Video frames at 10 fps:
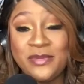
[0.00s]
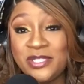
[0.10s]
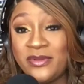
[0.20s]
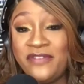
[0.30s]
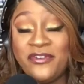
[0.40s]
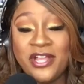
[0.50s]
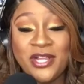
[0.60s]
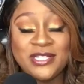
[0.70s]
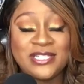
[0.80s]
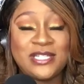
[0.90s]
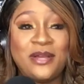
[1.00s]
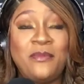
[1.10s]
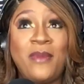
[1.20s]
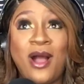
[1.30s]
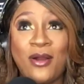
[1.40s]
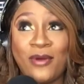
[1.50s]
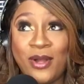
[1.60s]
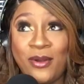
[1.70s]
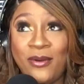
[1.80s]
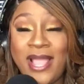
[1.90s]
be 24 years
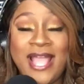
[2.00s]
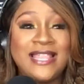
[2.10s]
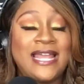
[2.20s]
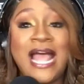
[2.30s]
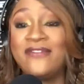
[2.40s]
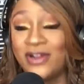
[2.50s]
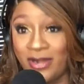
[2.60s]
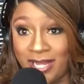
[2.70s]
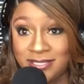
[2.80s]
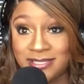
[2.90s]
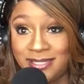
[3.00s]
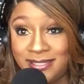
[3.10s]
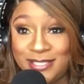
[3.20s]
tomorrow, and then I have a grandson.